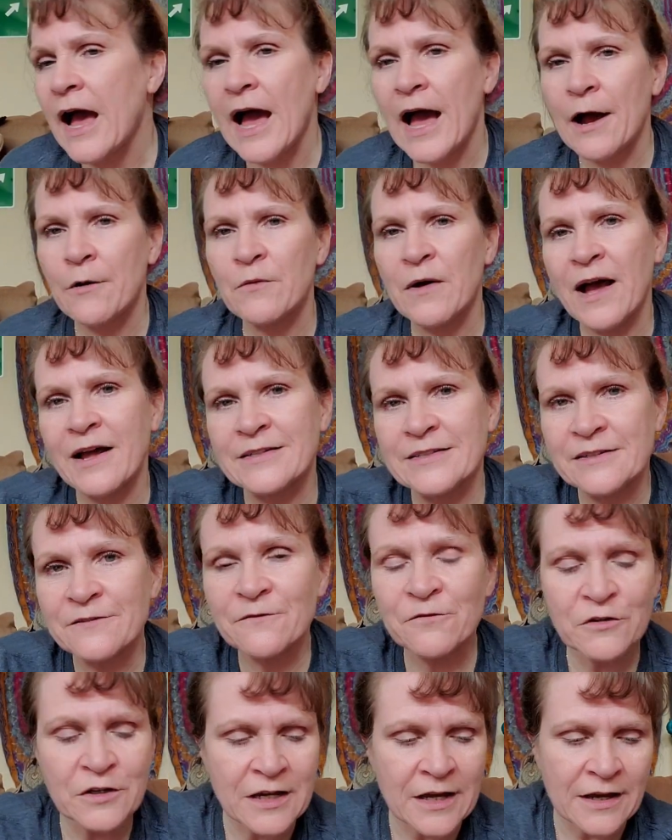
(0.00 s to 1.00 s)
I, I, did
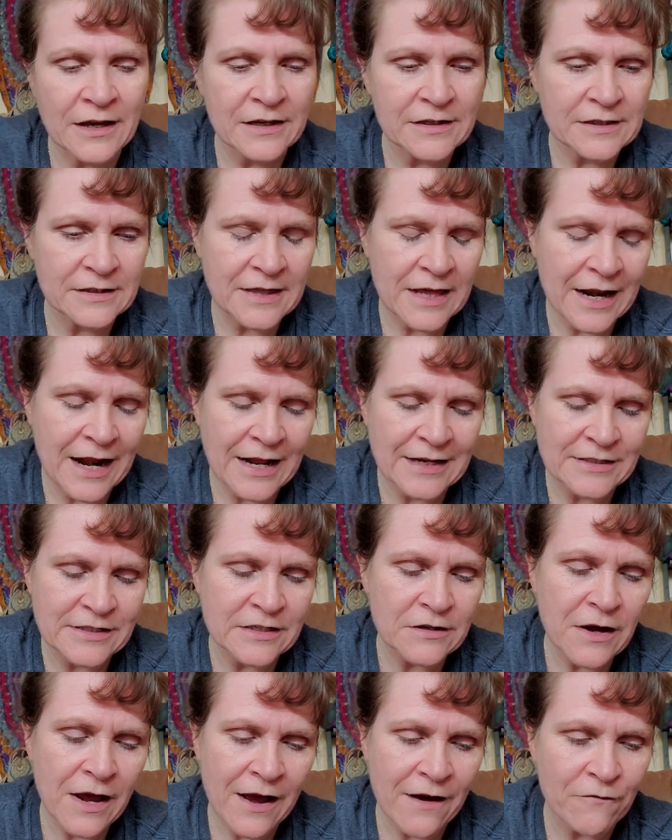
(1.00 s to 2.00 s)
forget that I
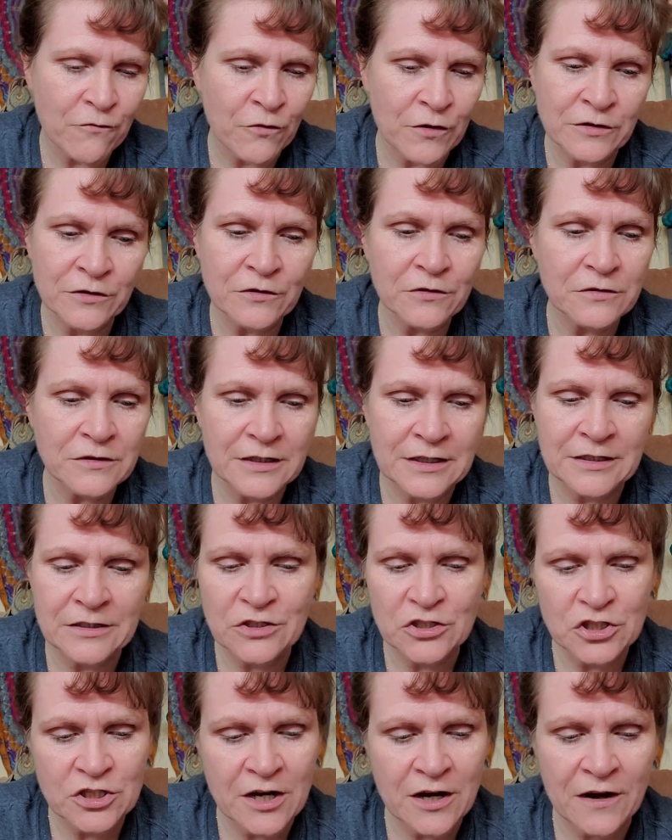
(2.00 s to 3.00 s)
do have one little thing to
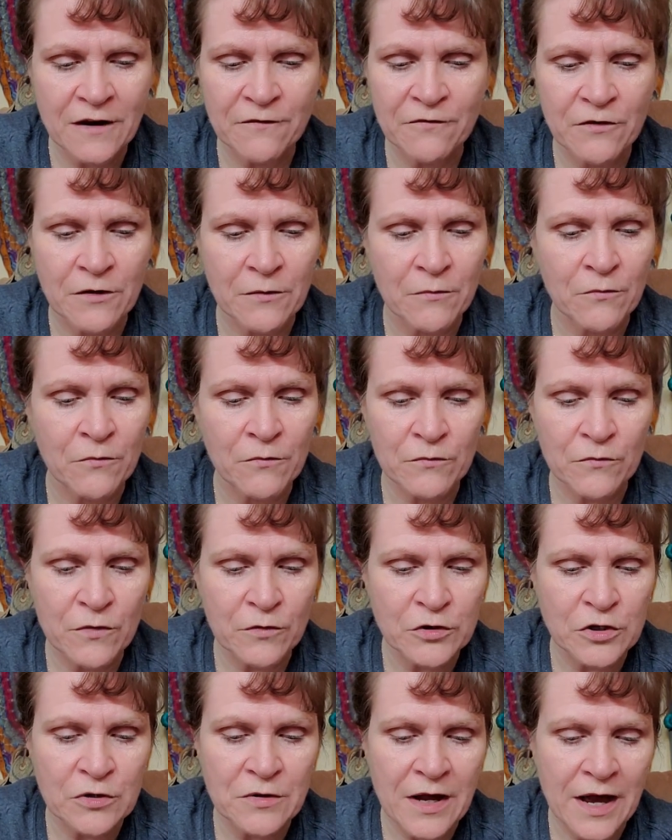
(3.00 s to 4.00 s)
share from
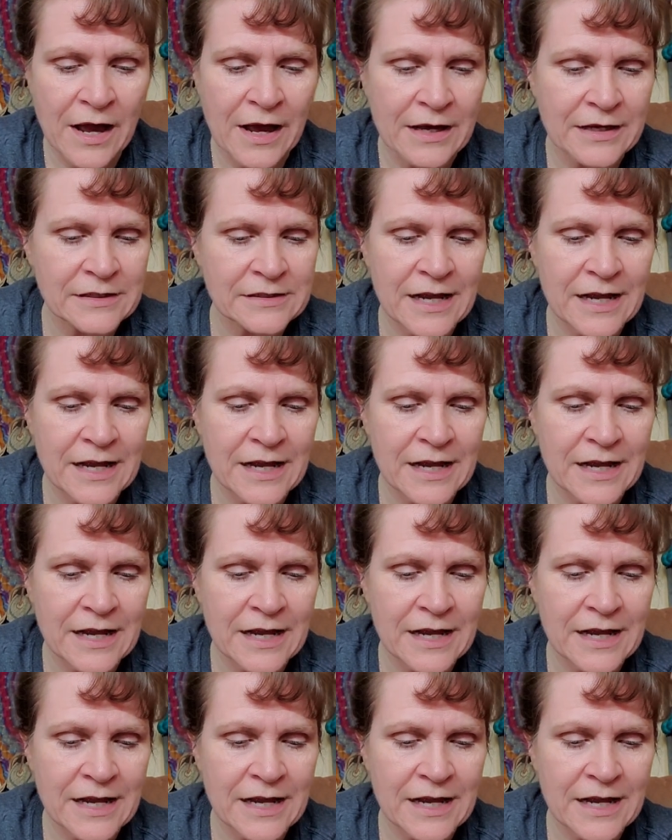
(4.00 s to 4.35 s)
you guys.